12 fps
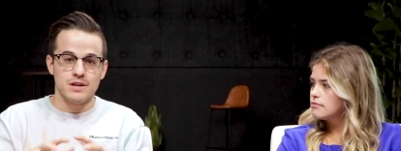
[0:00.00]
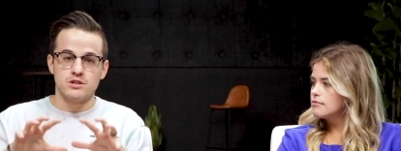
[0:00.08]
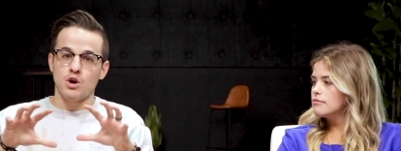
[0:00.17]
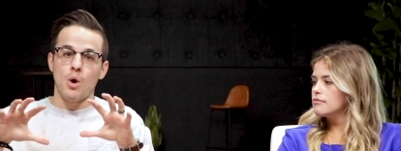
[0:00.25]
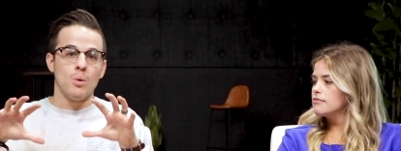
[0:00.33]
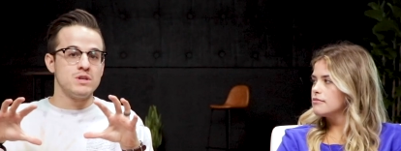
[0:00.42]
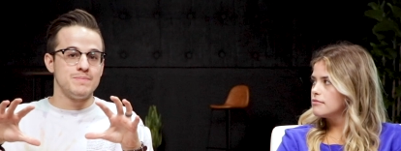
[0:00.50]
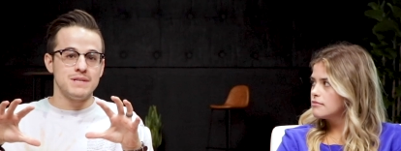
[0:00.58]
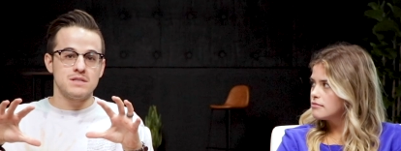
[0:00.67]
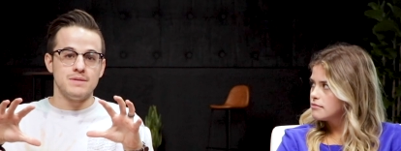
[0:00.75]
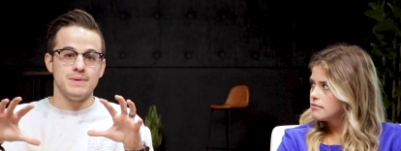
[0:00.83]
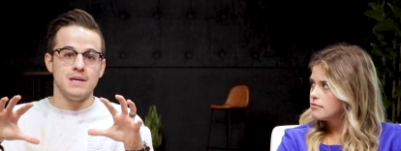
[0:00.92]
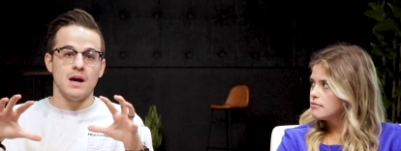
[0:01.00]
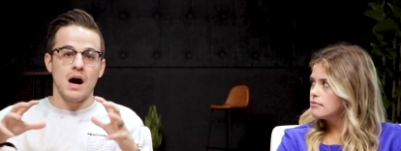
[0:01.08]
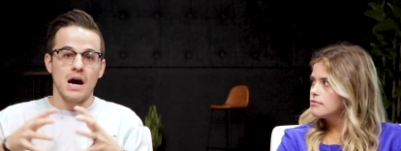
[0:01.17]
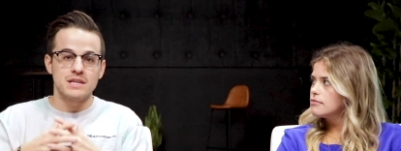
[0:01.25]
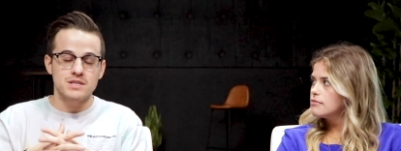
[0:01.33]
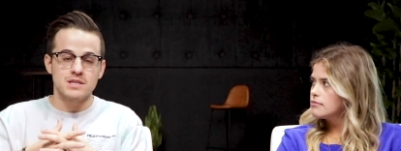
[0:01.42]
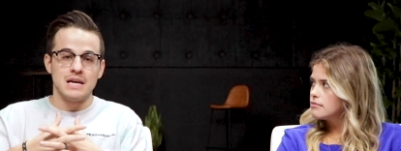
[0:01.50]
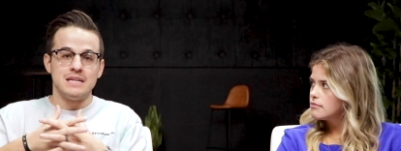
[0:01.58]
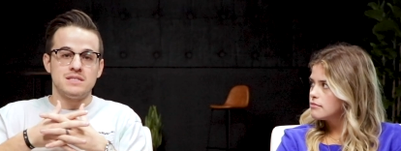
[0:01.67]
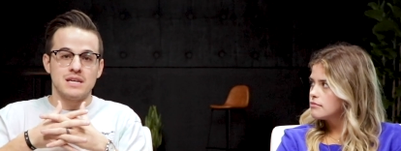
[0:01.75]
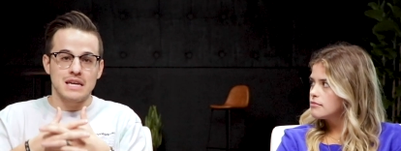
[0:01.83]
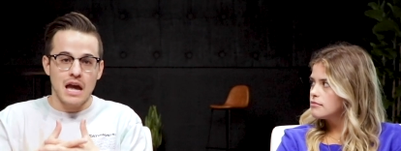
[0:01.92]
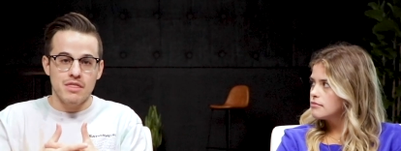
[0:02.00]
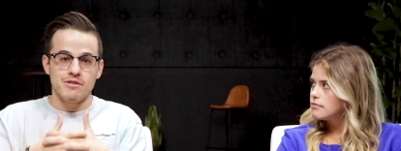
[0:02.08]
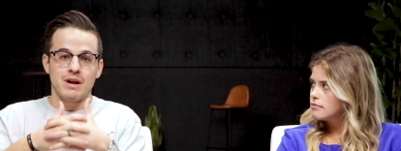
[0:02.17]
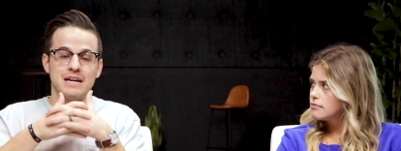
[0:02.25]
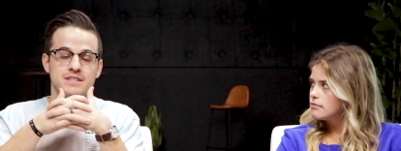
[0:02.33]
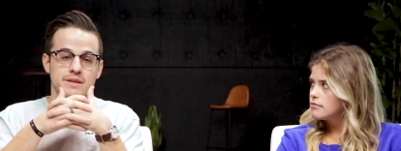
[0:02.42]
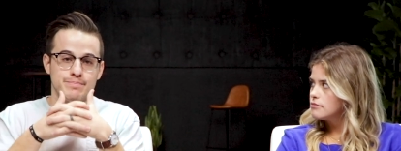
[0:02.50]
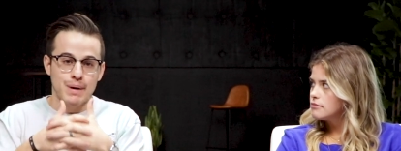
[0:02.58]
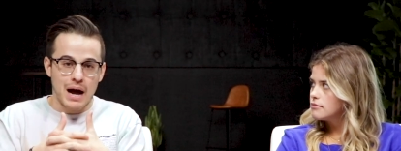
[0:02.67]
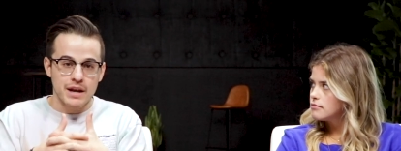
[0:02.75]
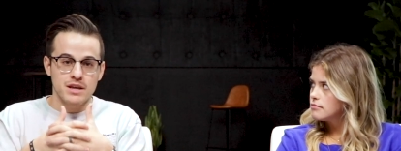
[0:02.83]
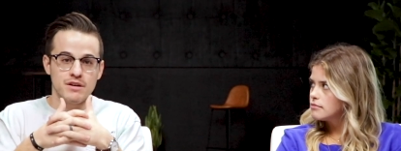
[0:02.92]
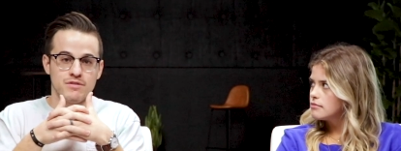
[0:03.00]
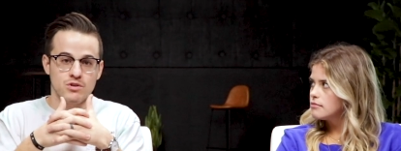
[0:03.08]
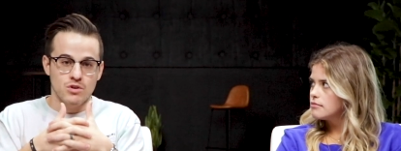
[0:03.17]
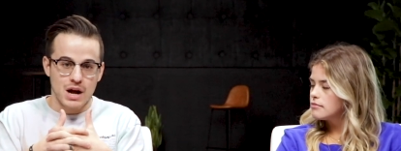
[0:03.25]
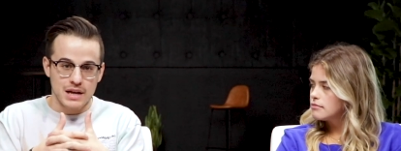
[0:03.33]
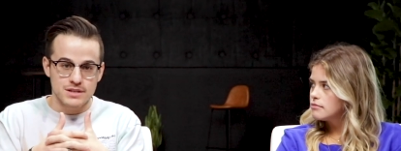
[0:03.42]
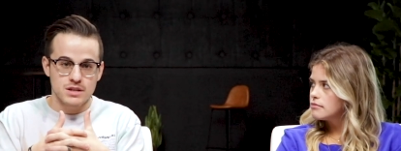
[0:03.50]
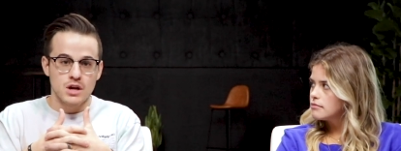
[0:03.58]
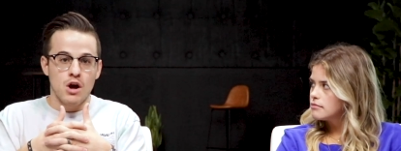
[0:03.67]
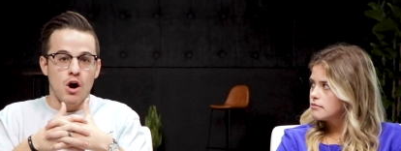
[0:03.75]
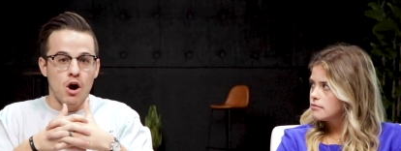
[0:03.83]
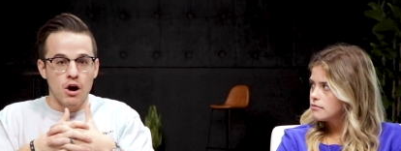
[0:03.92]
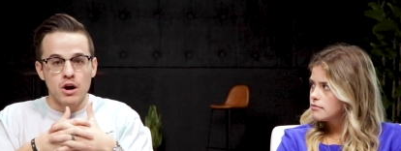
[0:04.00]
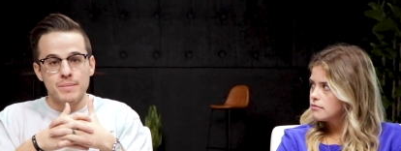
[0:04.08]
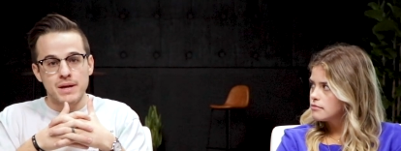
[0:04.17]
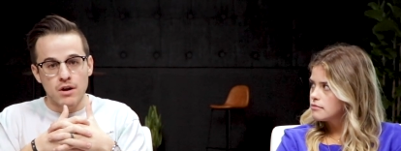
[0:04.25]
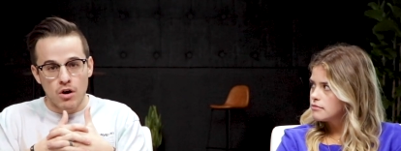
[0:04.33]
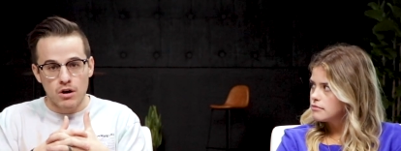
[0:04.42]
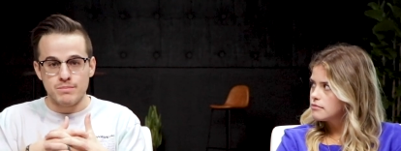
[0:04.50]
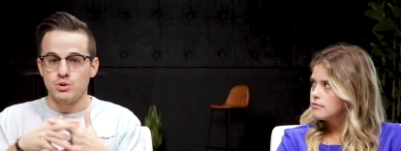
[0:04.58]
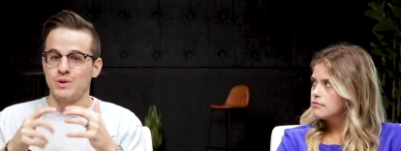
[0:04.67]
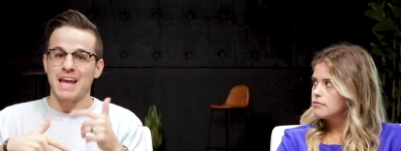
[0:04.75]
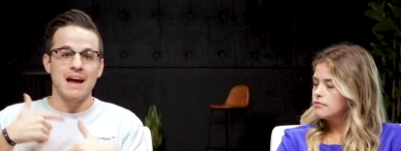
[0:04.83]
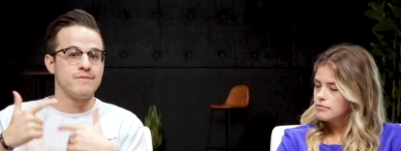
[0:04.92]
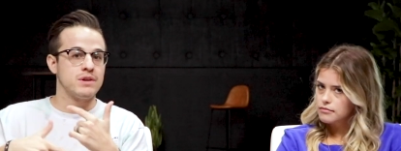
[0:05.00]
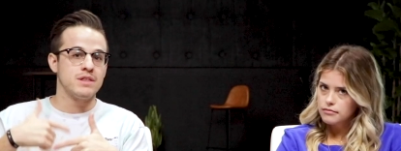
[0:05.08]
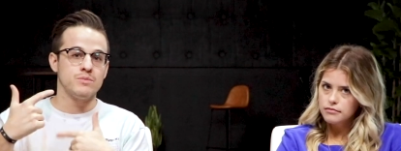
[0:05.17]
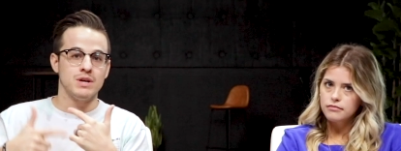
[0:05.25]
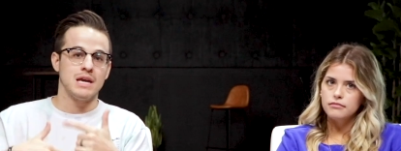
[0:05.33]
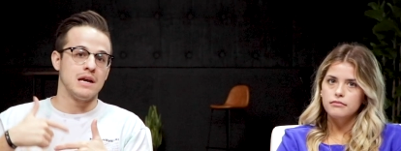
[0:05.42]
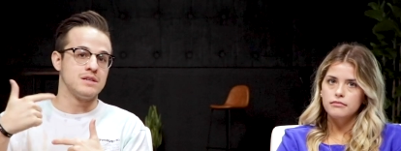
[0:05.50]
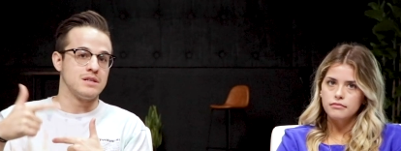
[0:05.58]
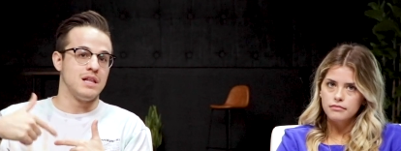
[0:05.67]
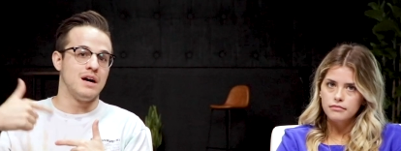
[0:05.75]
Speaker 1: It is always meant to be us together as the body of Christ, arm in arm, doing everything we can to